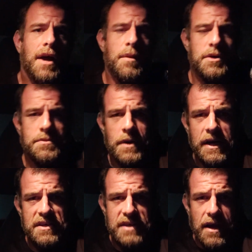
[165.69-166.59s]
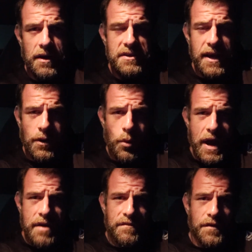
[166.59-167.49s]
how much money is that going to take
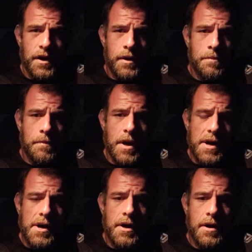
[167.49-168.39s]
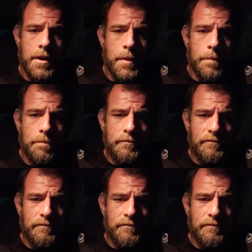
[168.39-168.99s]
away from uh, um,